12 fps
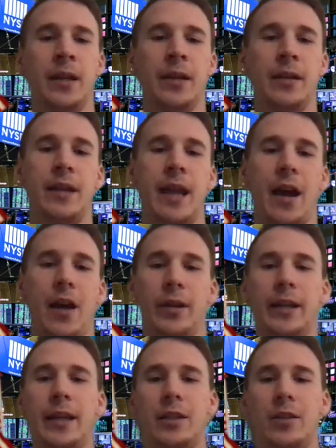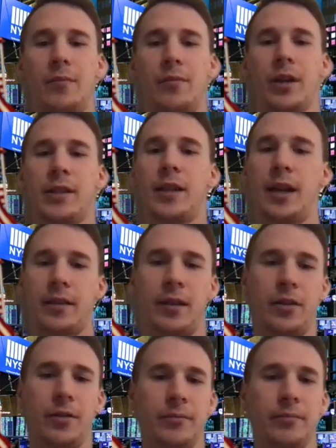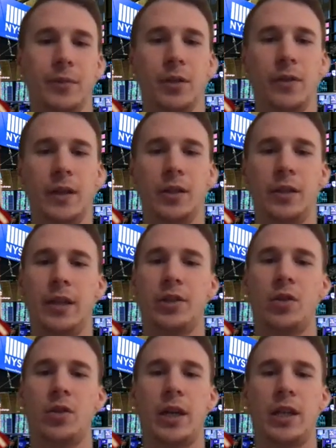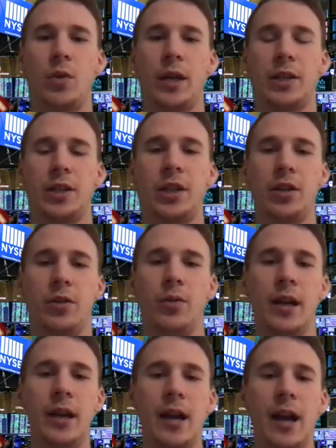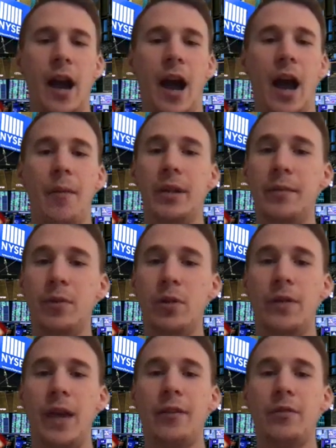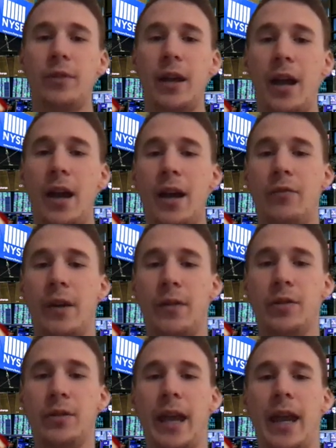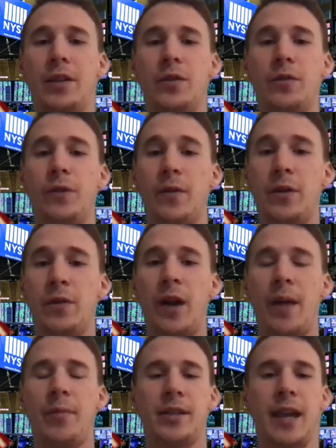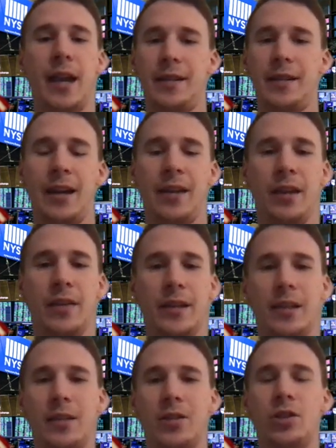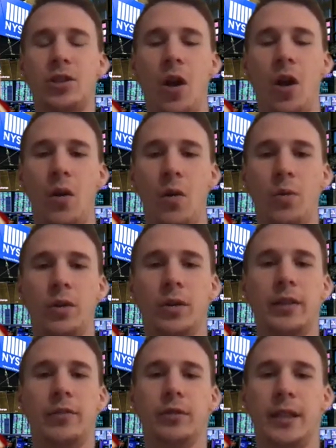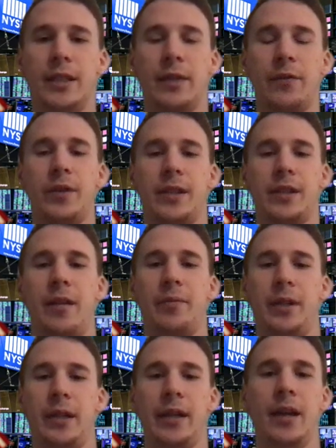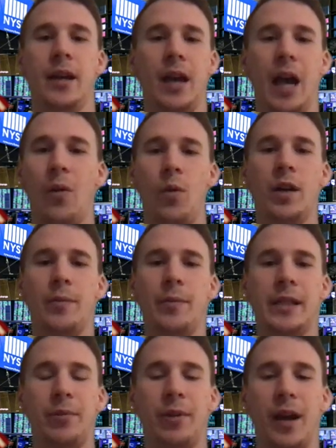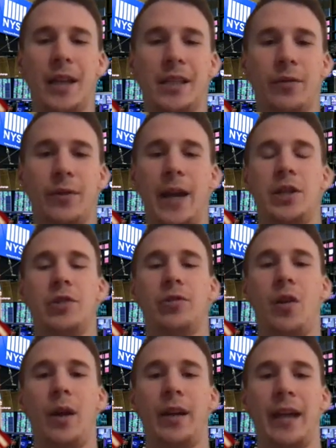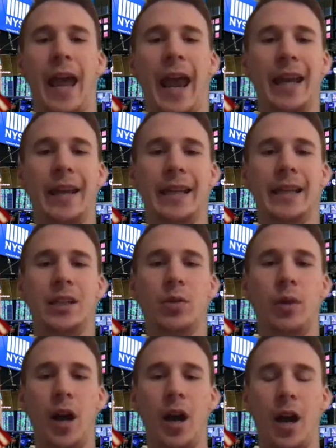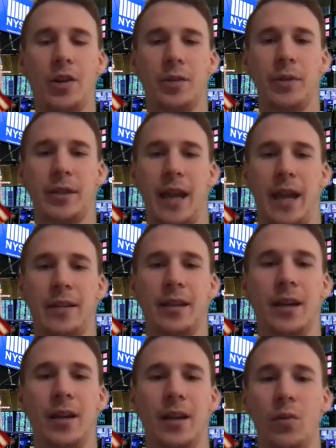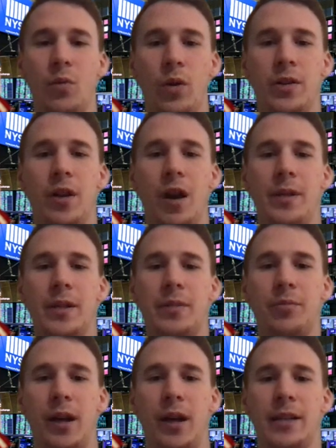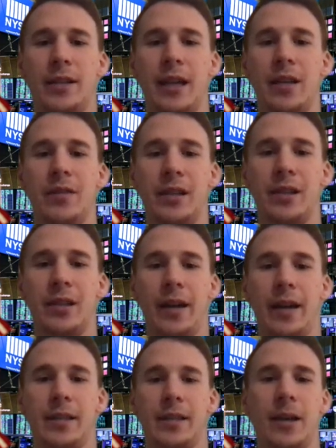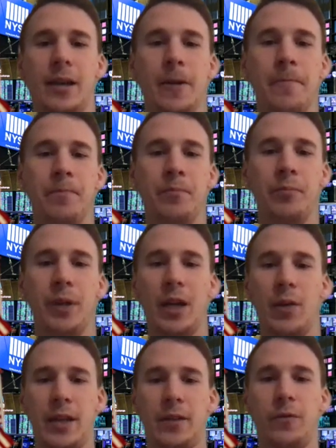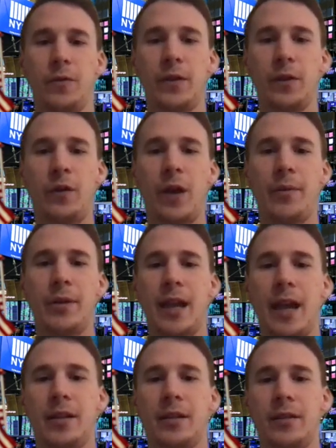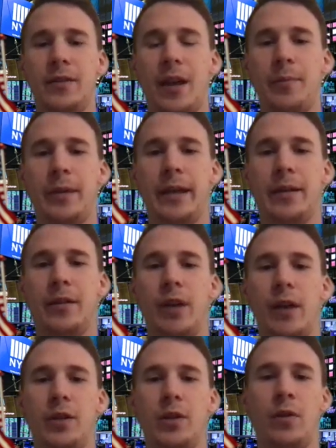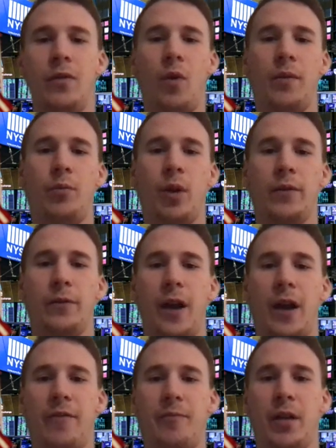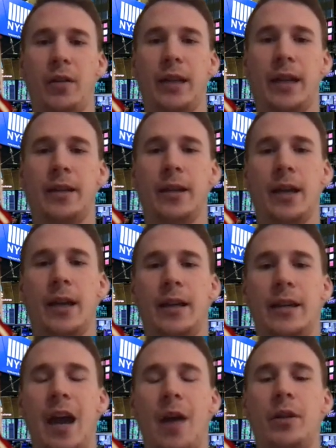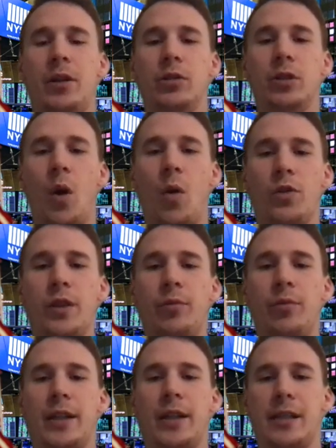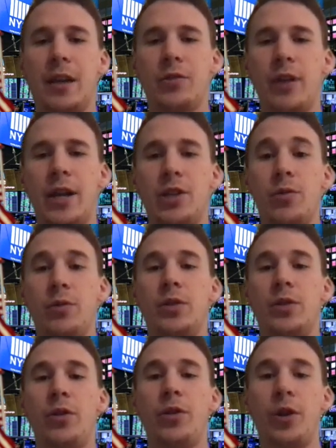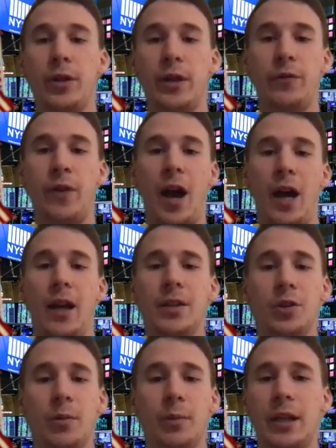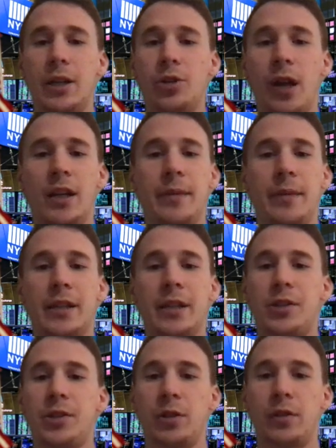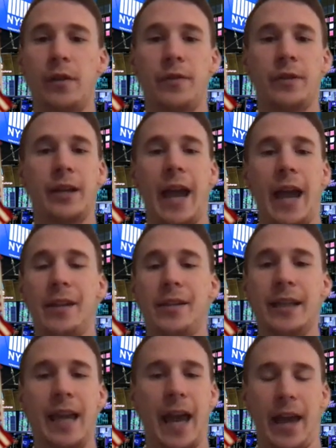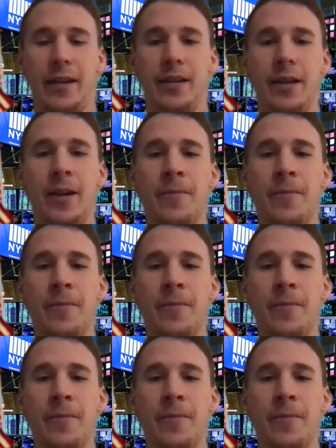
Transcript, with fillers: Now, it gets a lot more exciting though. Moving to the year 2022, I'm going to move that revenue gain to 55%. I think this is totally realistic for this company. I wouldn't be surprised if we actually grow at 80 to 100%. Would not be surprised in the slightest. But anyways, 55%, that'd be revenue of 1.5 billion. Now I'm going to lower the price to sales ratio to 35. So I'm going to try to be as conservative as I can.